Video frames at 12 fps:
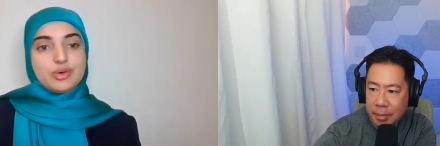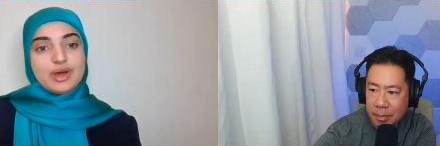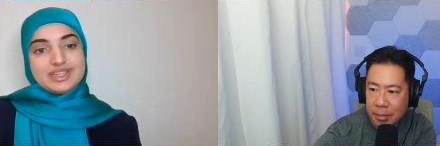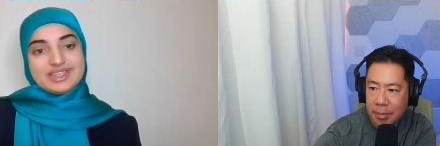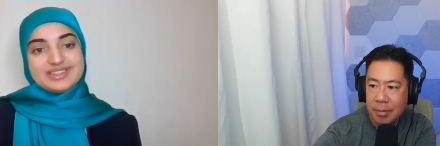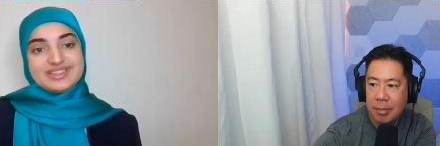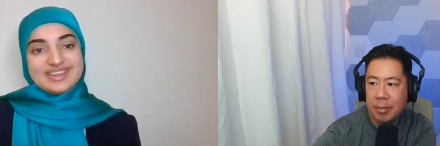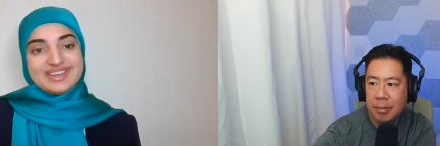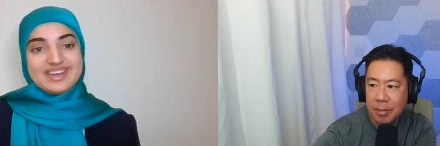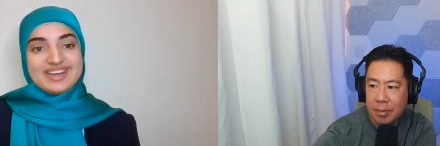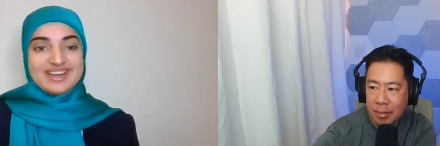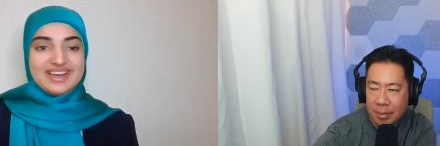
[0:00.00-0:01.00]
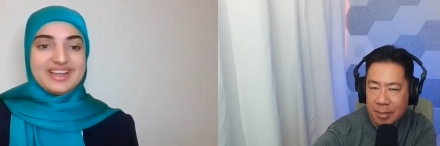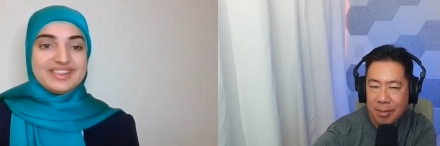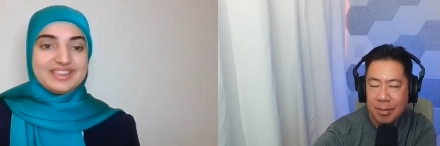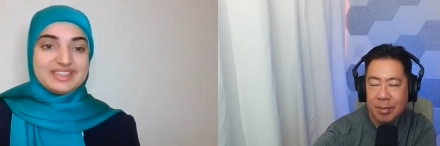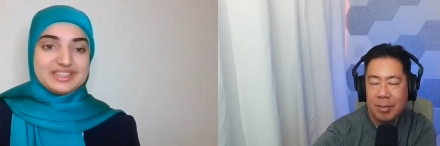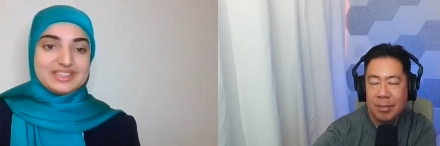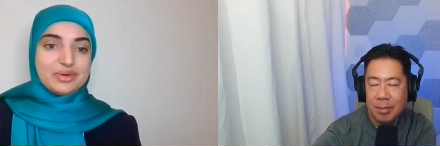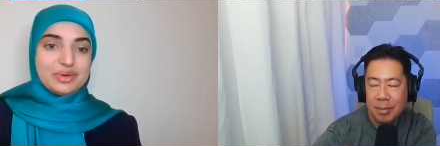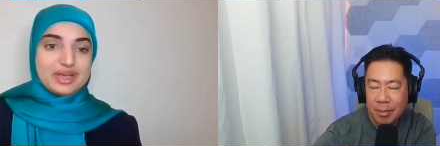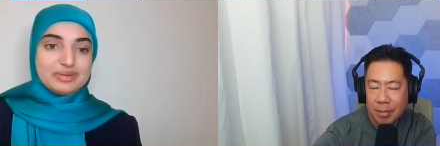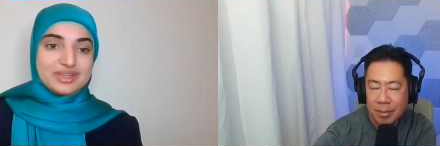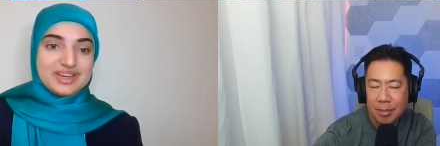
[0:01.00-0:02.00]
Speaker 1: so I did. And this is
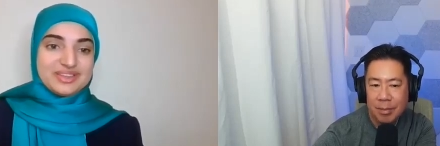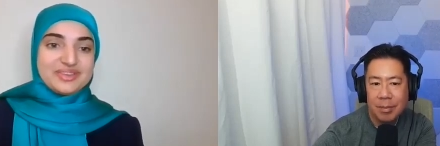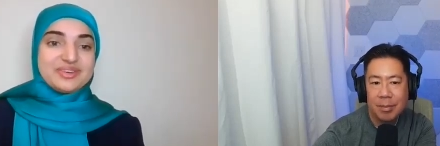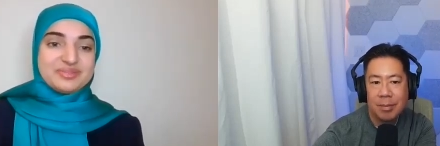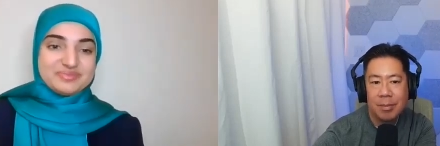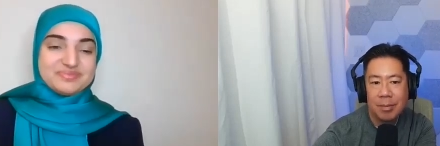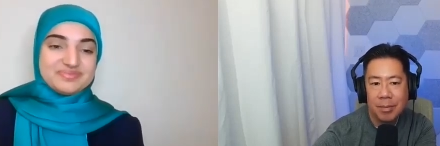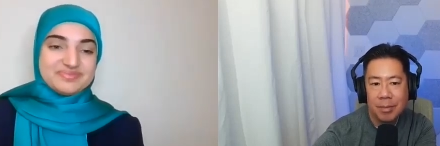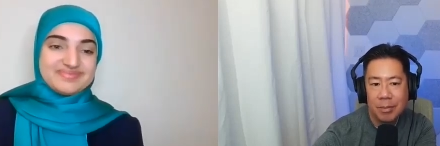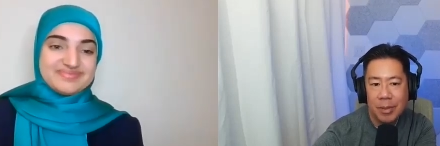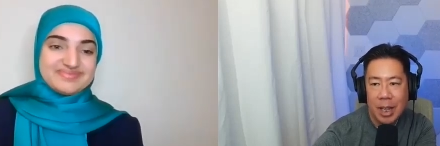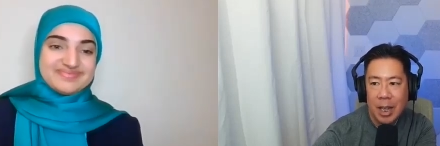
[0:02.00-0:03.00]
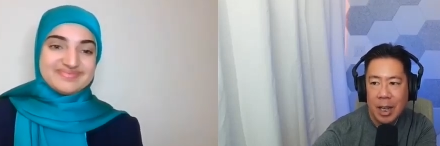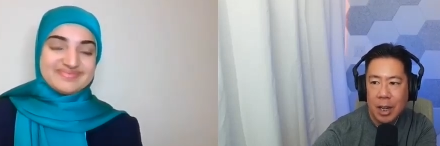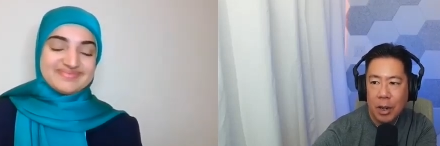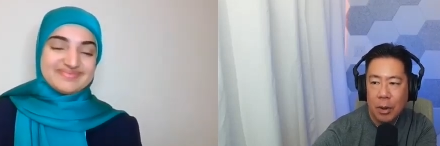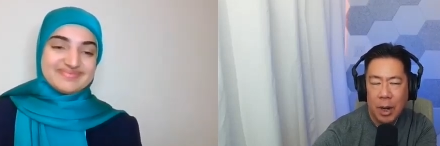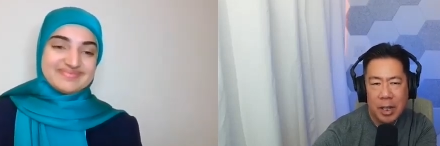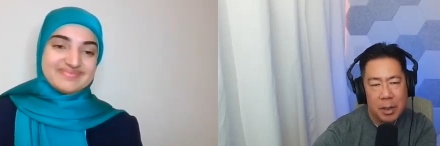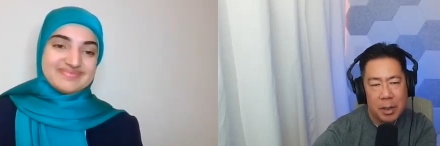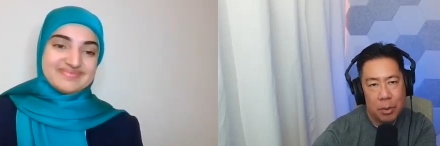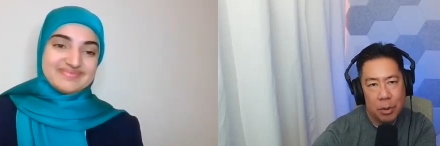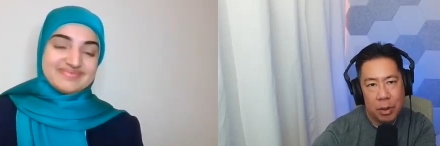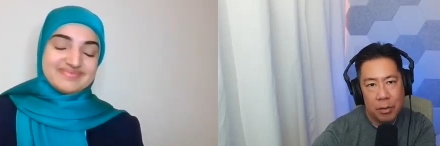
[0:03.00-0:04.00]
how it came together.
Speaker 2: Why is it
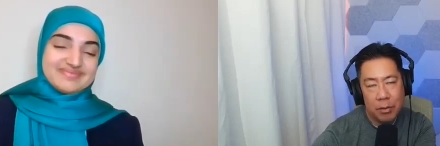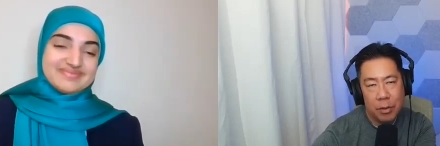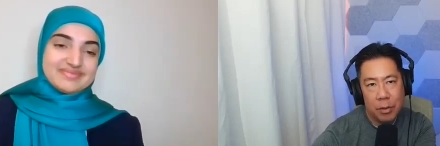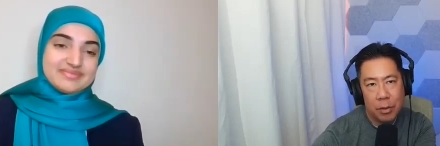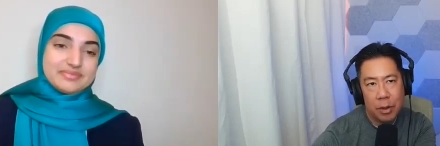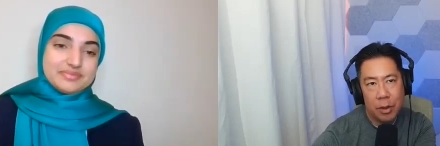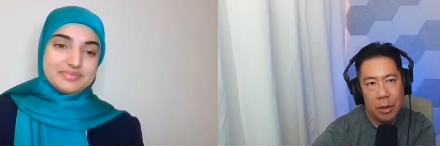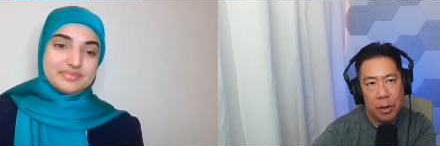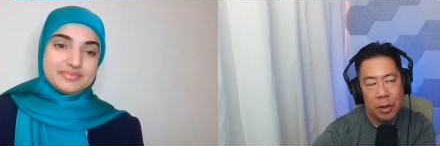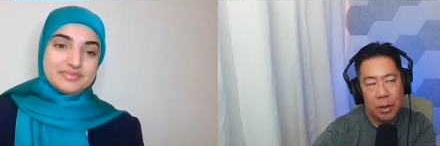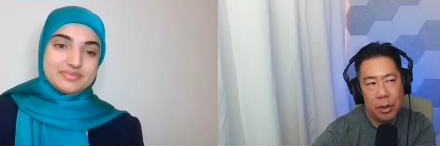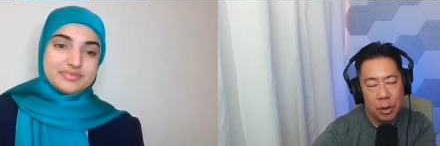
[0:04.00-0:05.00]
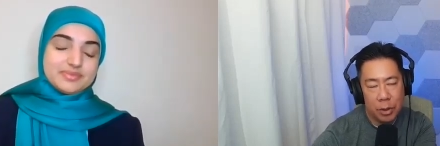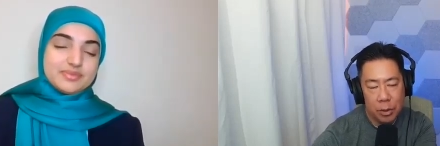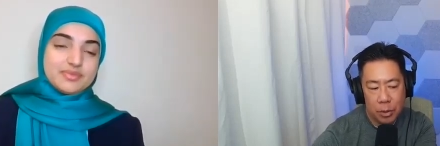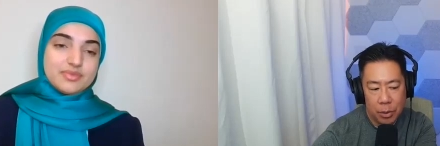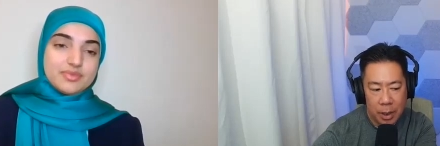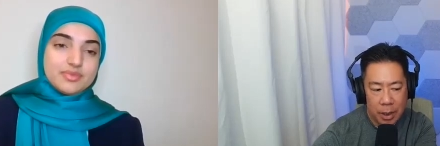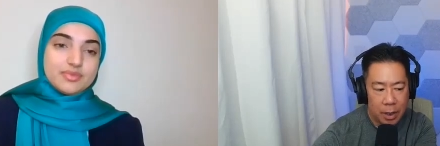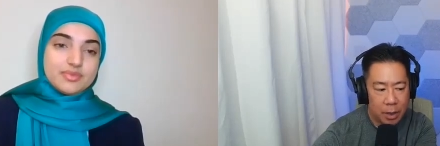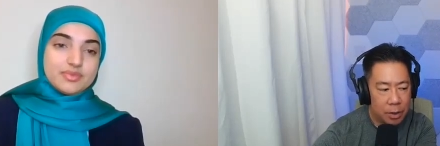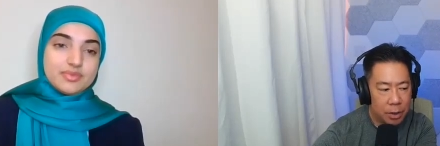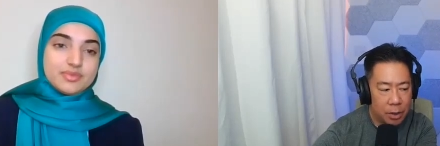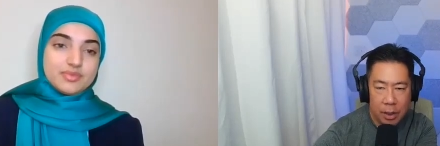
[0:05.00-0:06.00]
important for you and
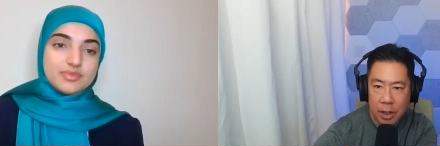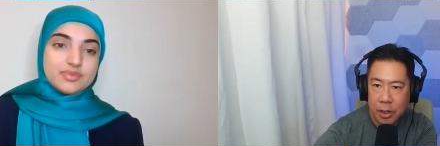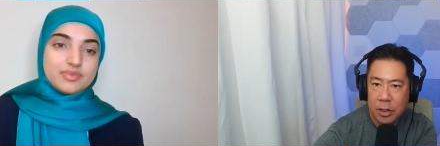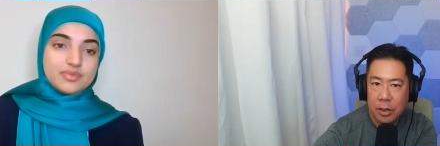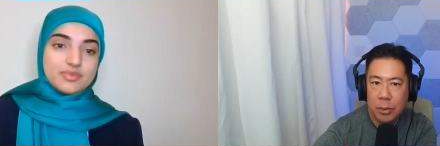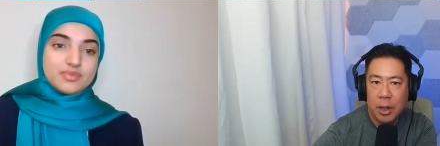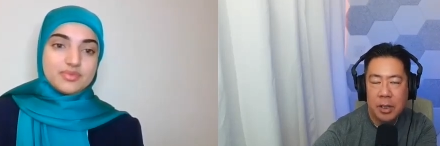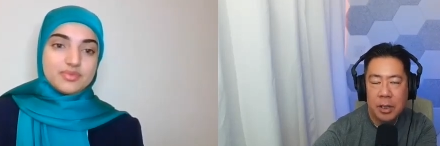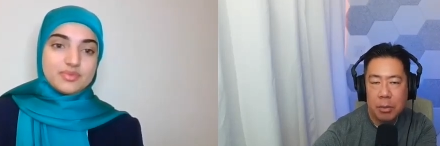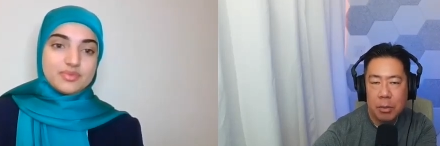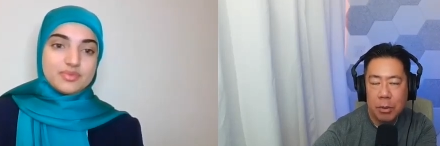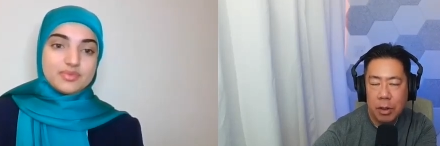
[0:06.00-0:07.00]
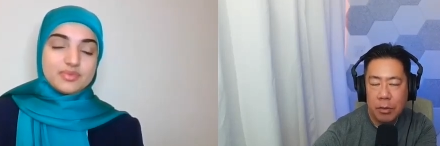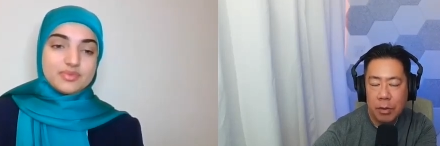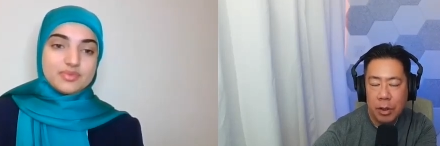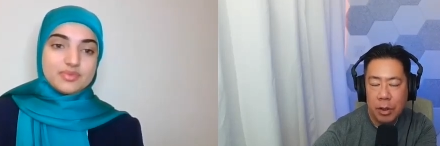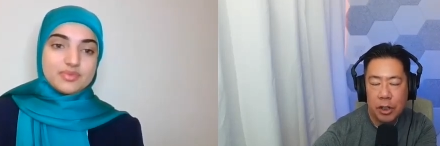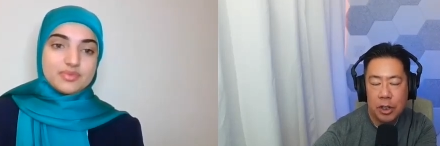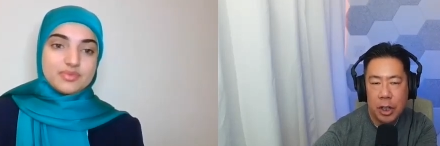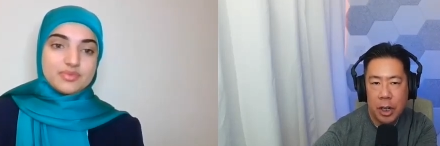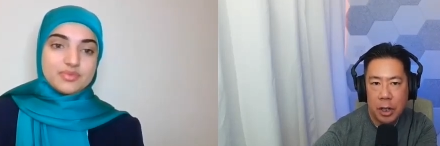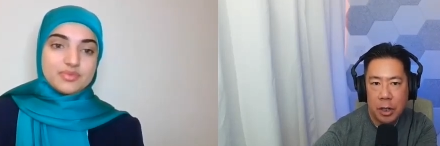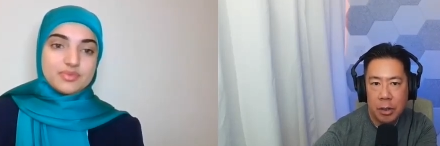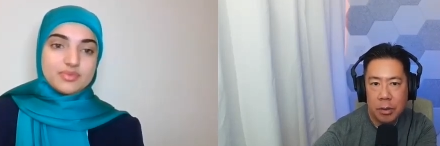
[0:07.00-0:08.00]
other clinicians? Why is it important for you to
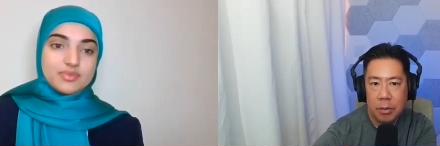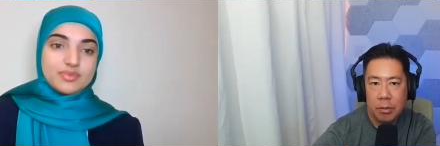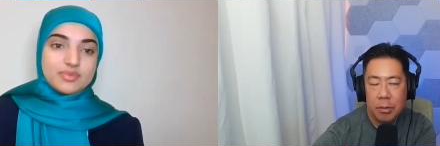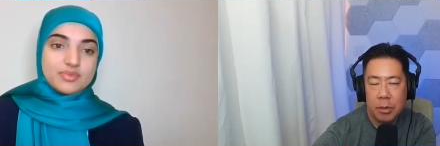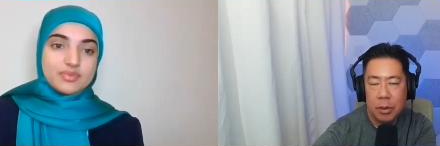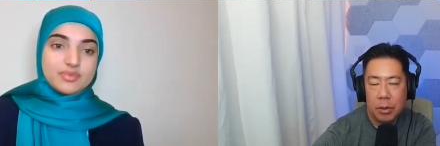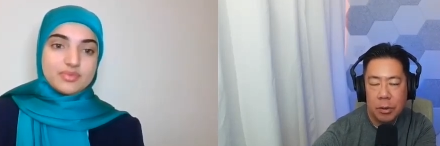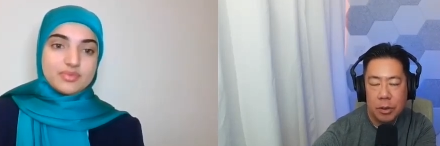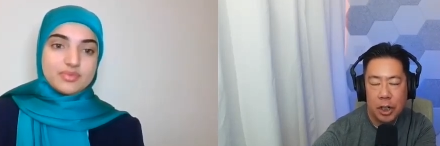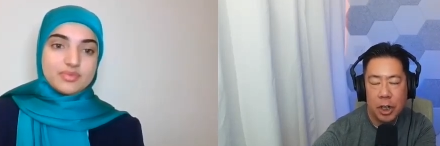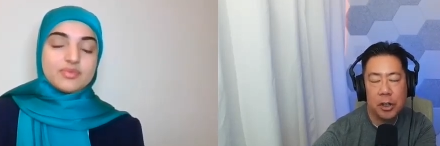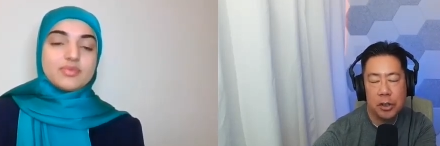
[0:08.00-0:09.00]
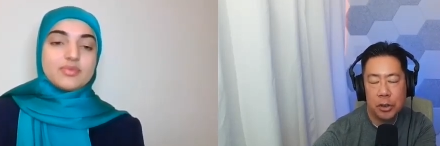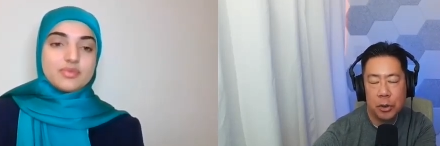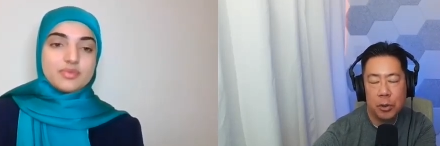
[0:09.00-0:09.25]
share share the